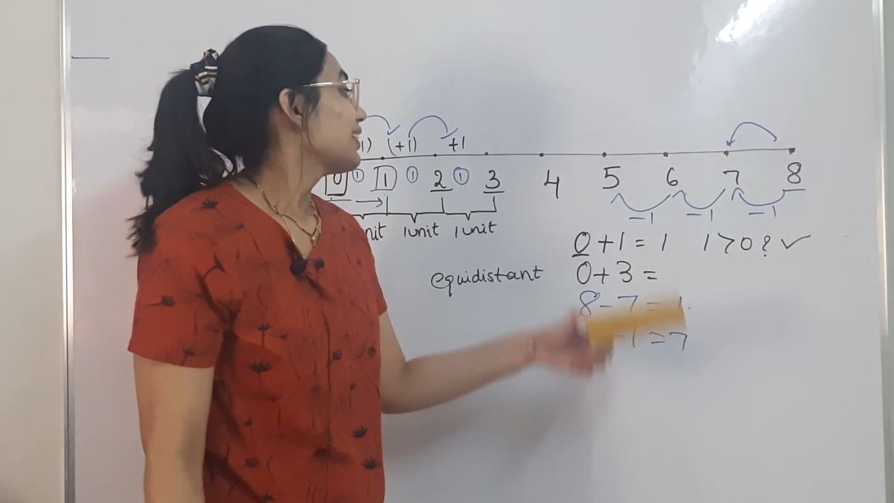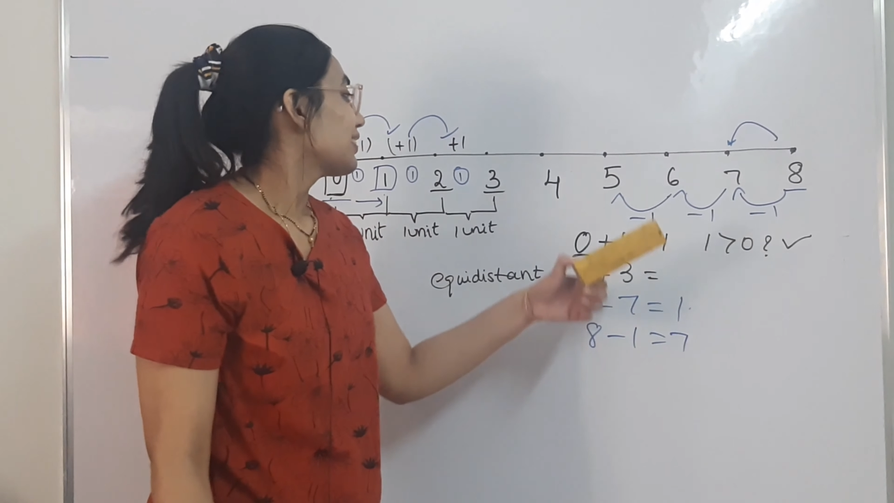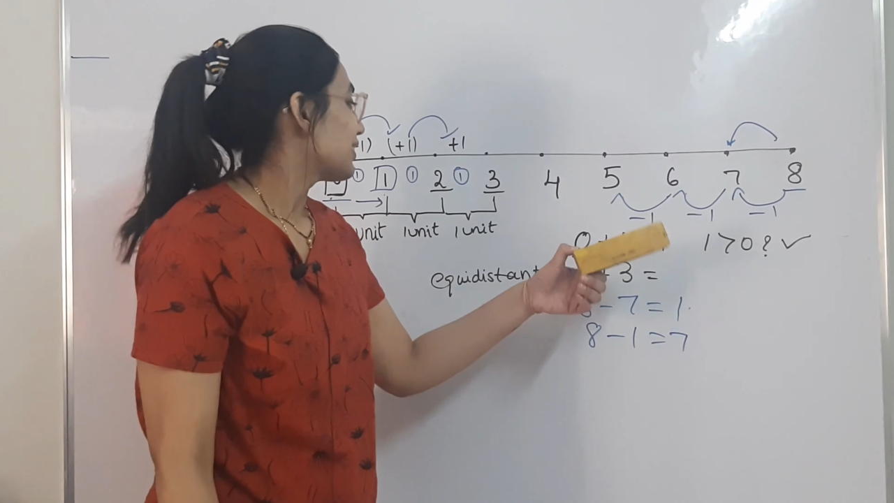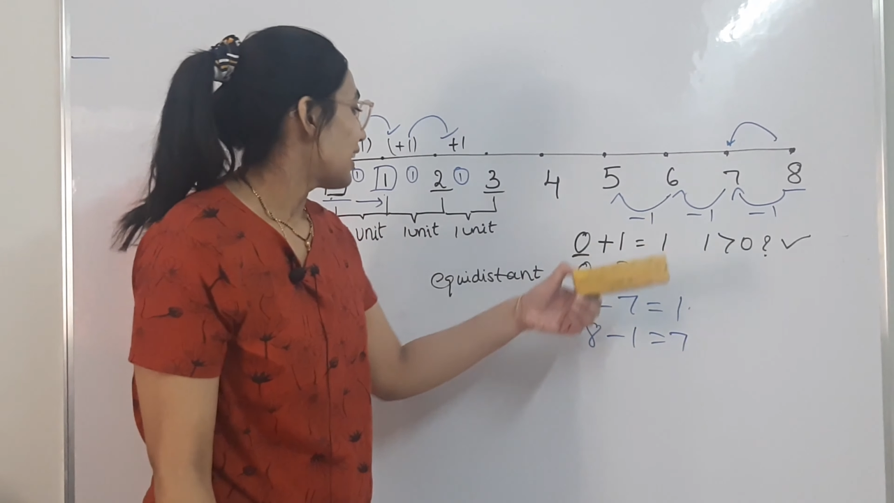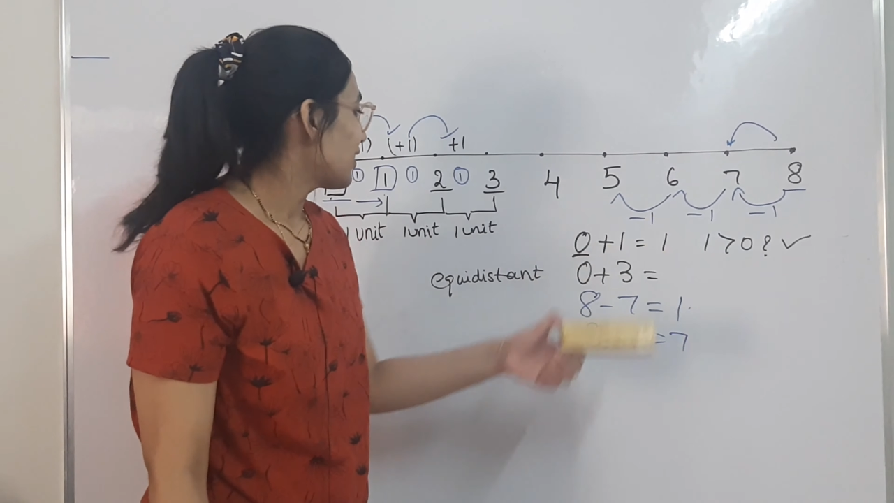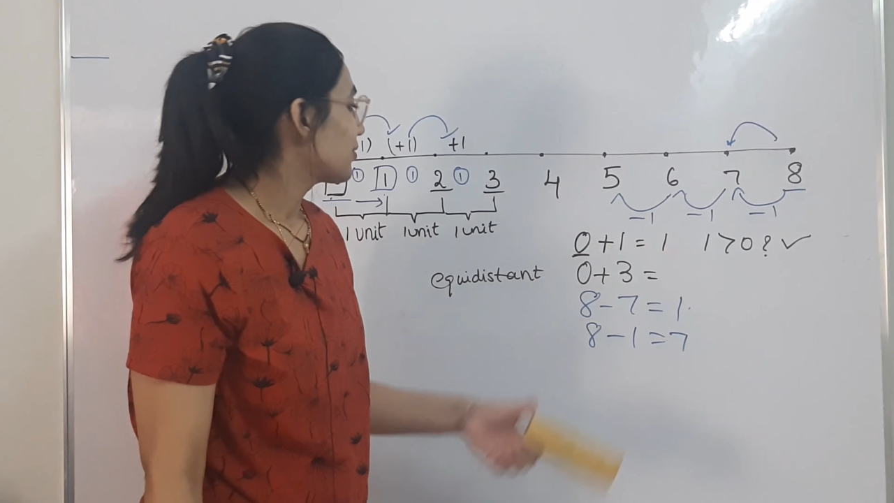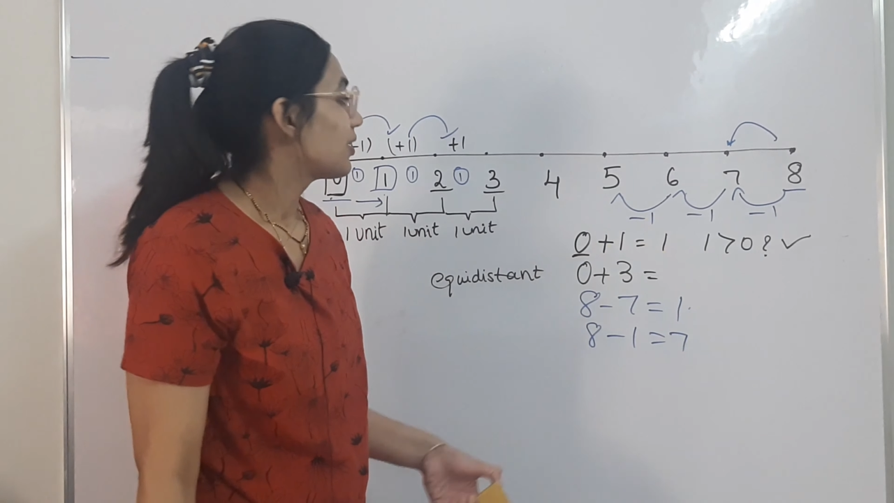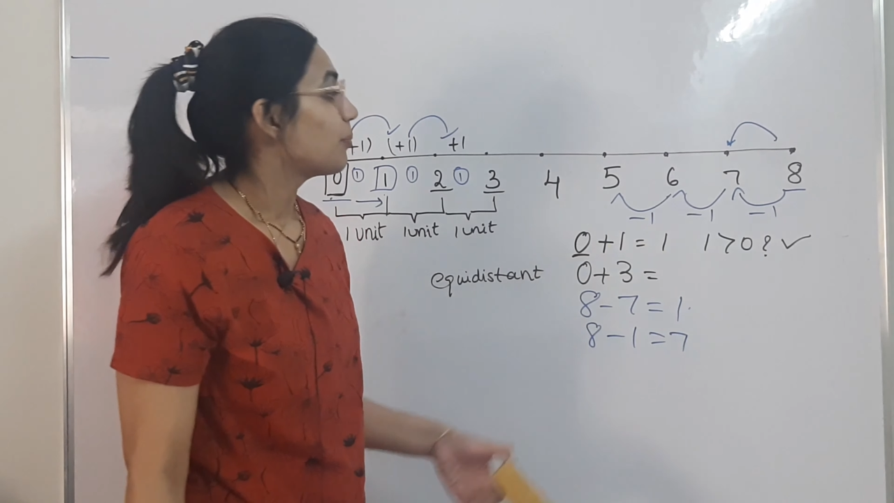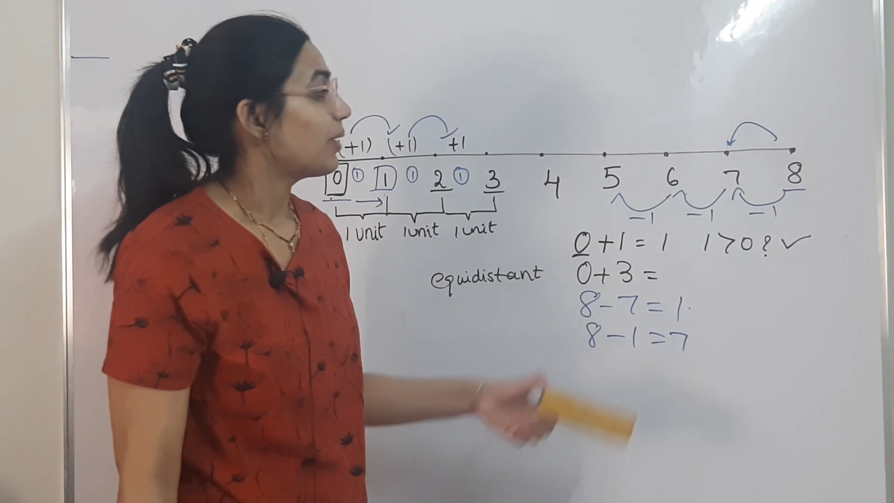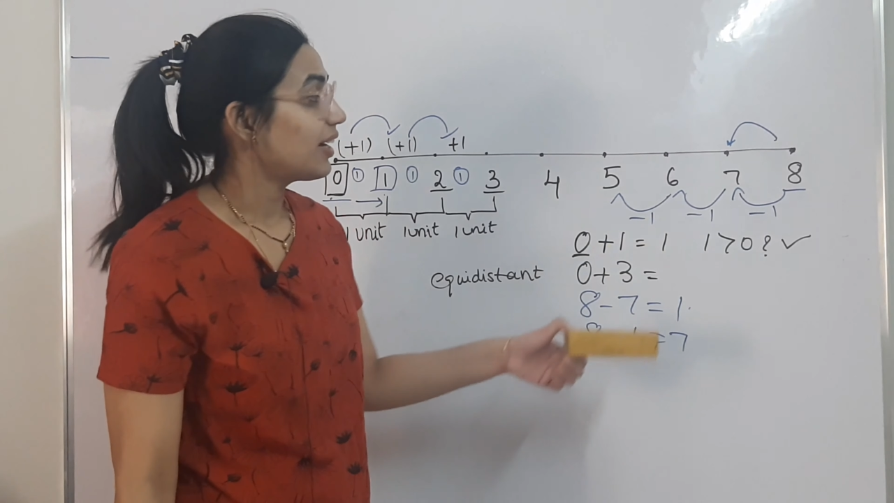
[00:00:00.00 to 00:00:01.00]

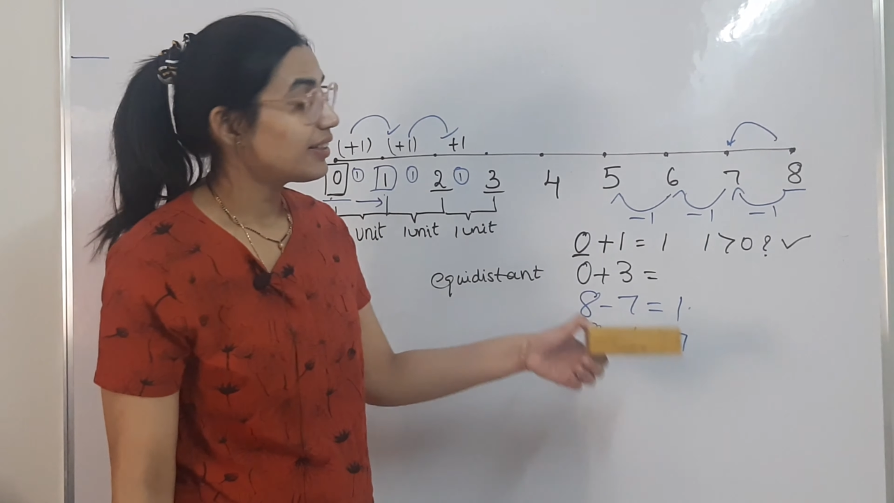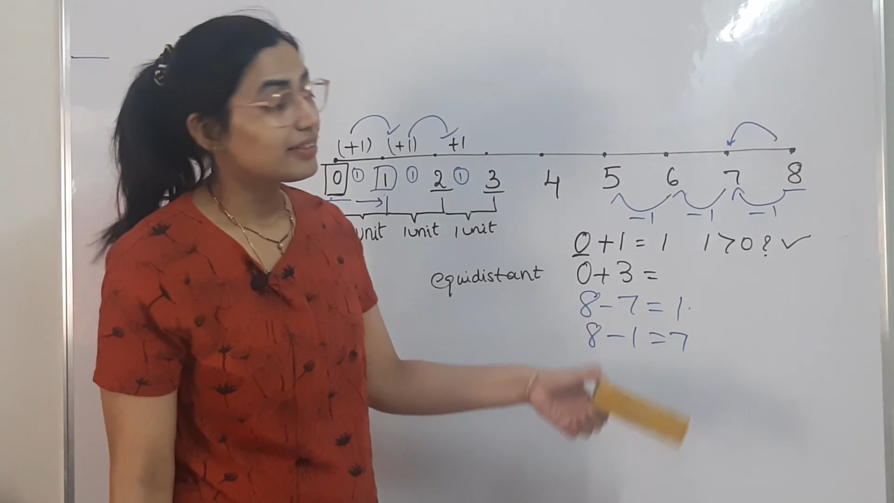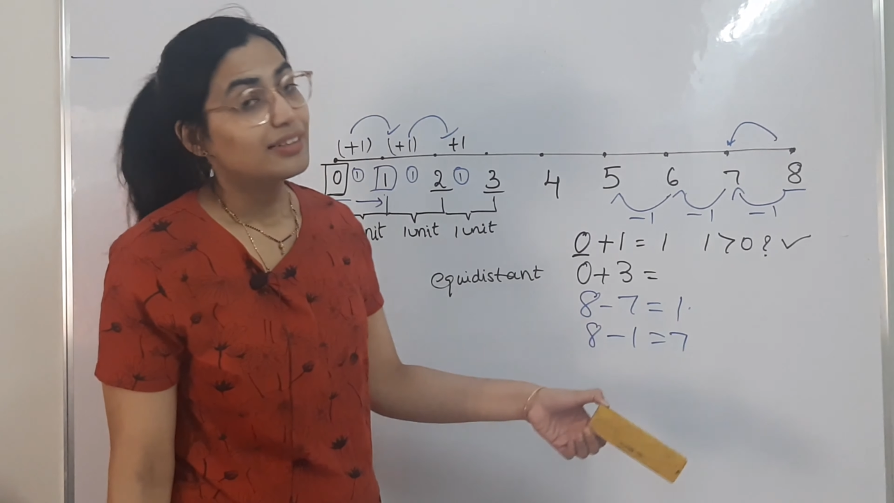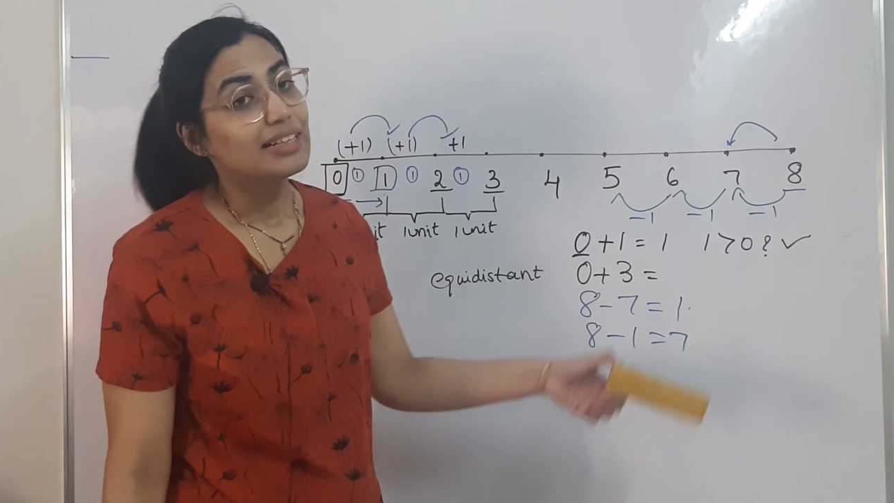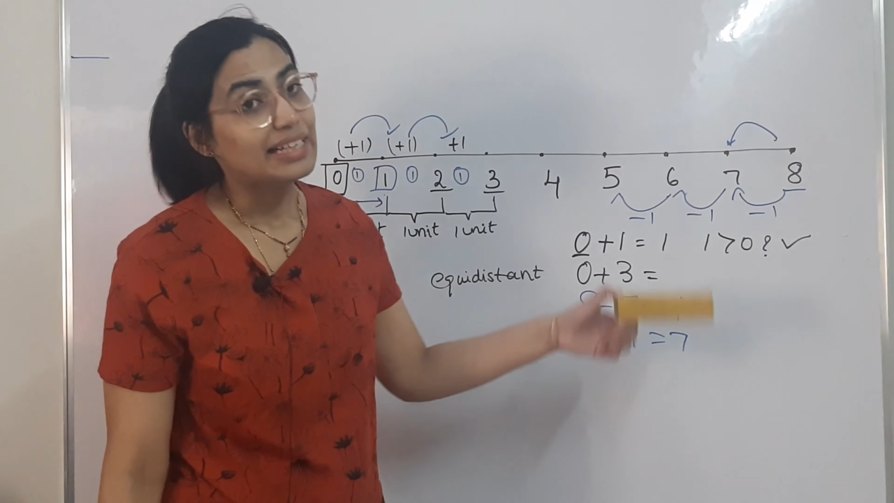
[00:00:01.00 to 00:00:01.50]
But